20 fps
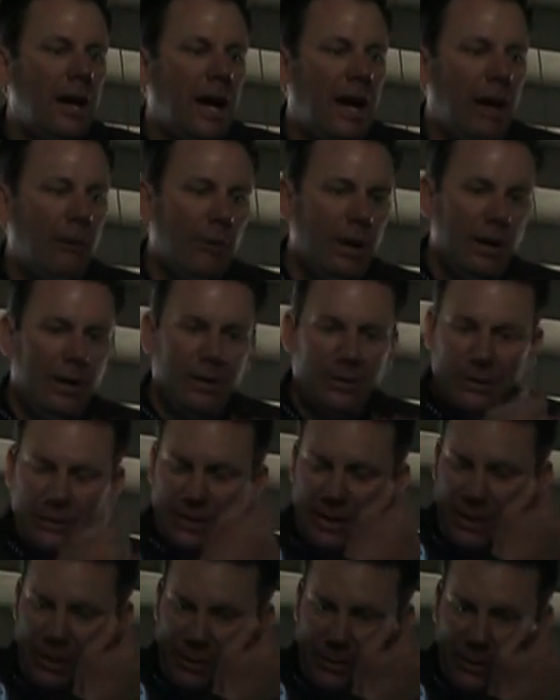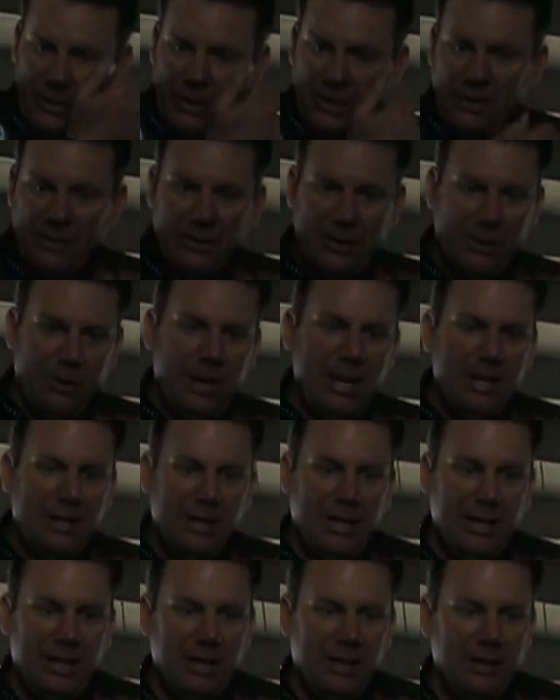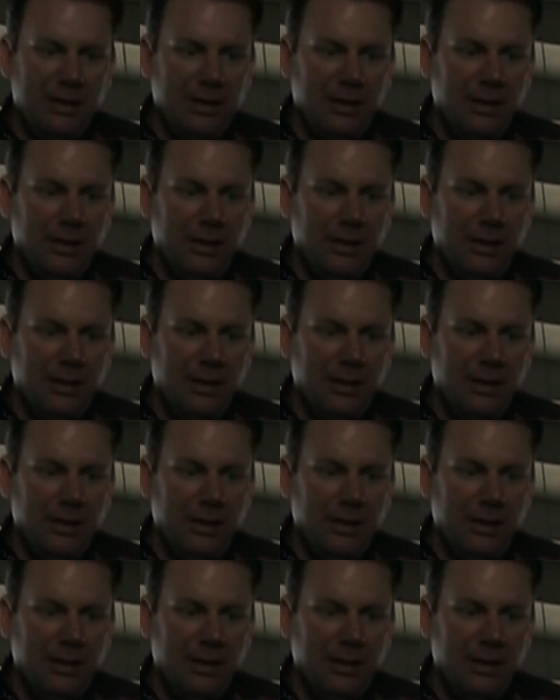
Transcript: Well, you know, the great thing